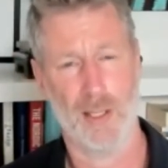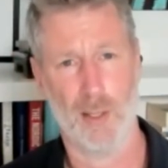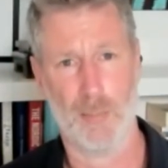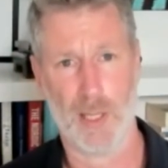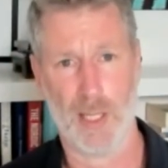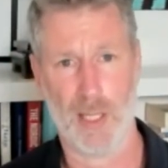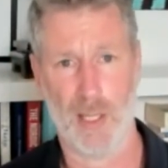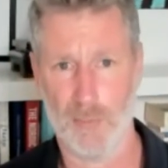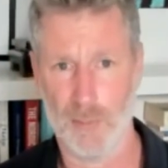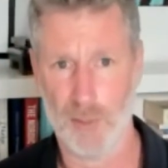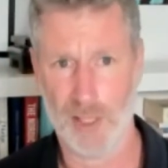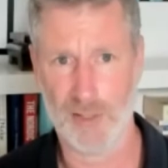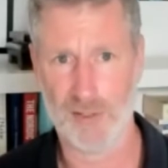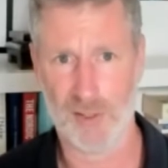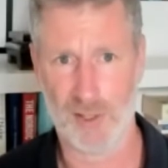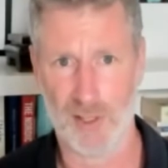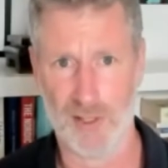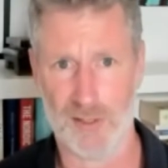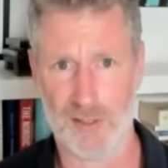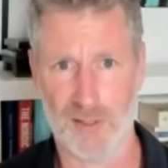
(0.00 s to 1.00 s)
become
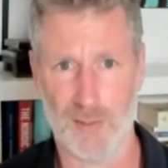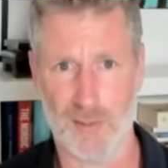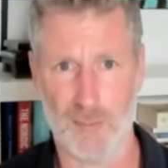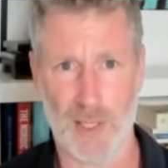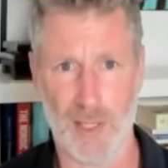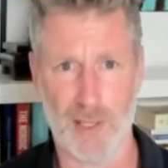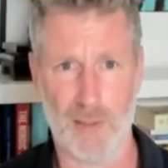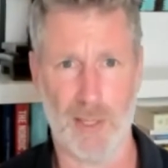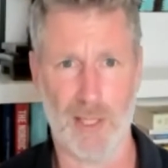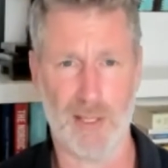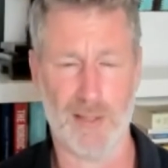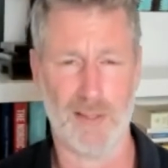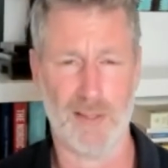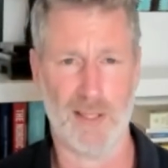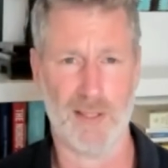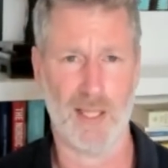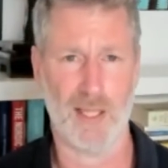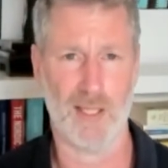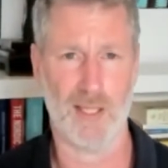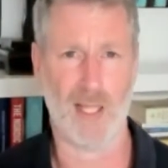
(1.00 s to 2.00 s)
restless in many ways,
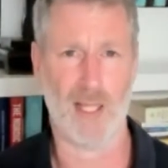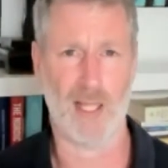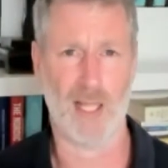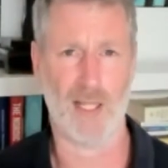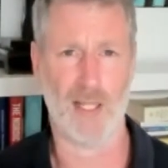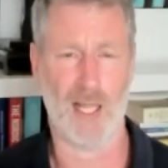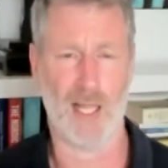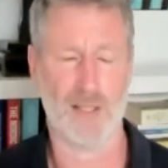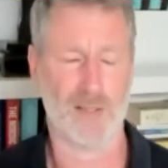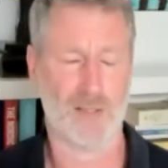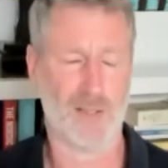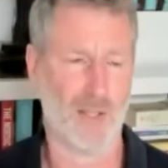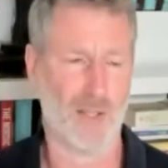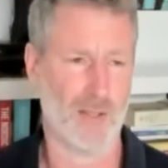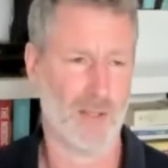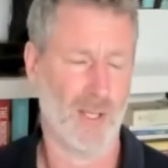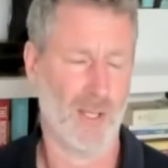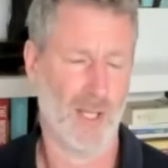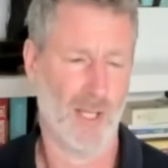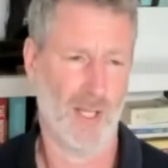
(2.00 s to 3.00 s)
and
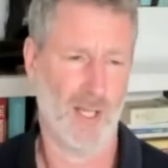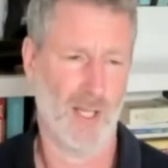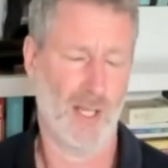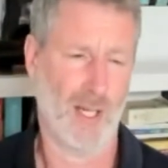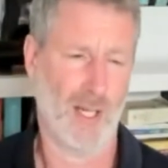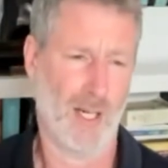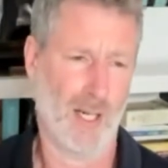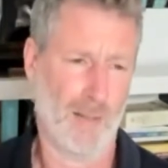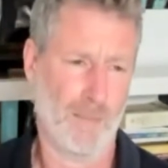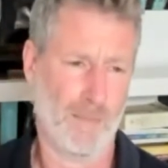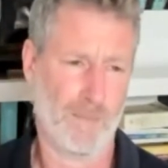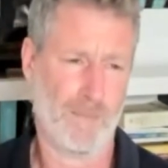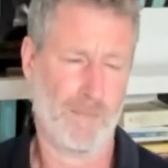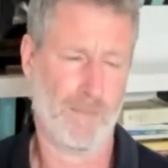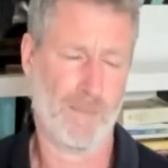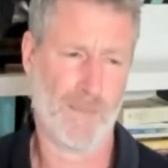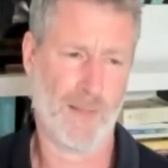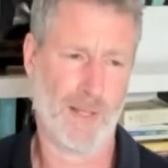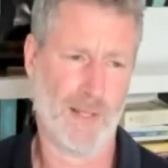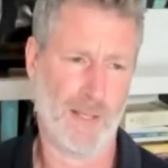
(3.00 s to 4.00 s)
so
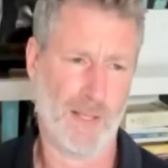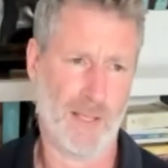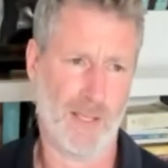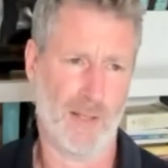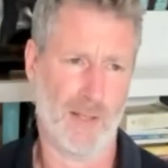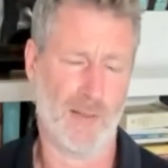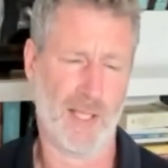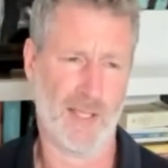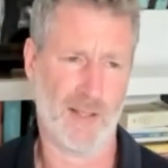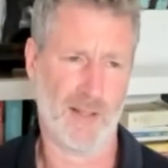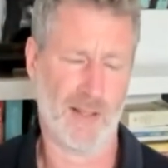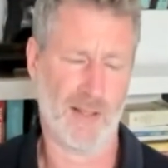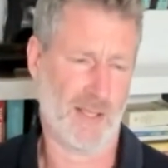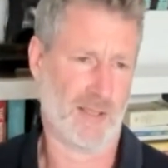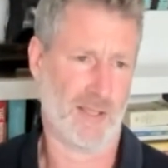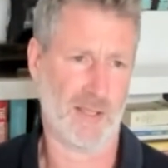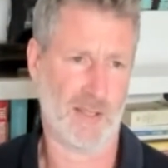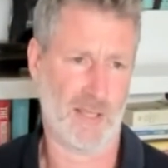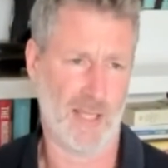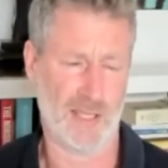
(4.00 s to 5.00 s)

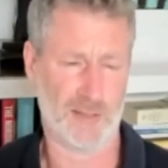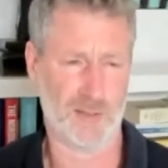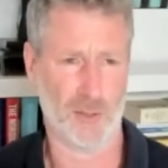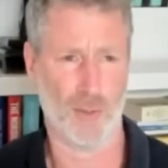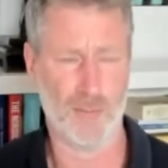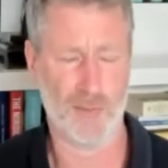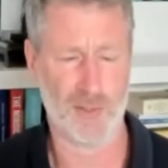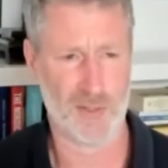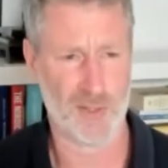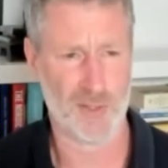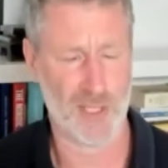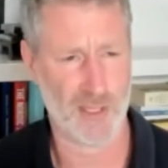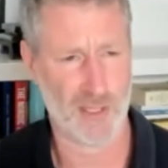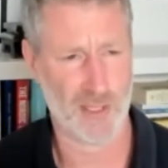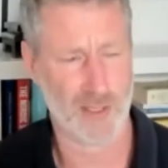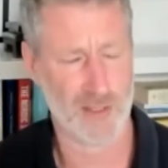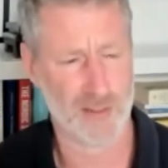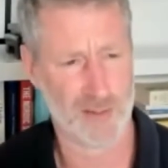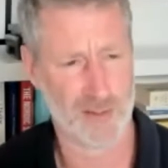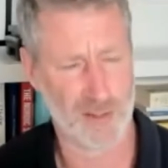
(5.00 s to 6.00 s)
that's obviously a
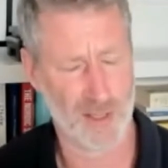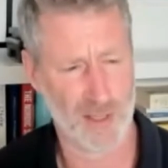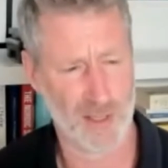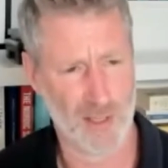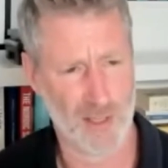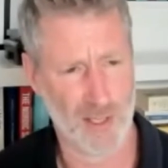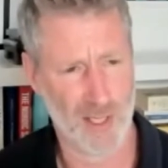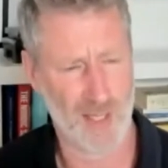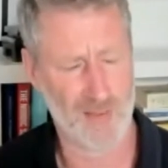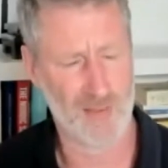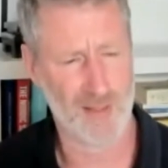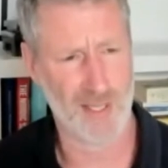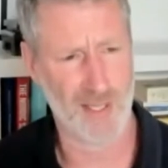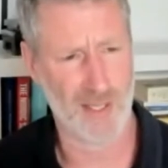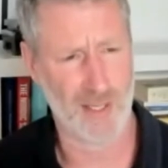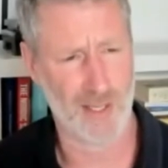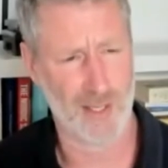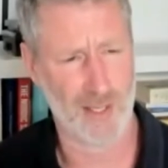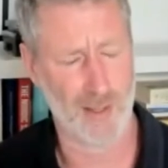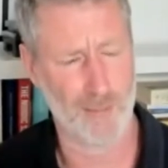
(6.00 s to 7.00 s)
concern. I
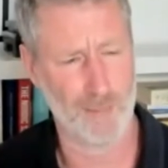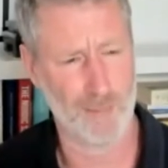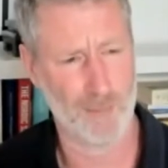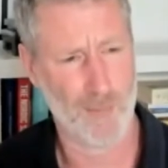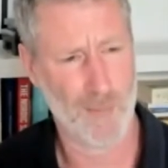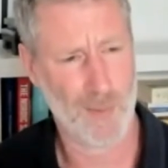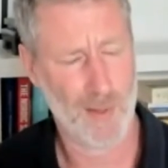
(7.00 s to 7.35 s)
think I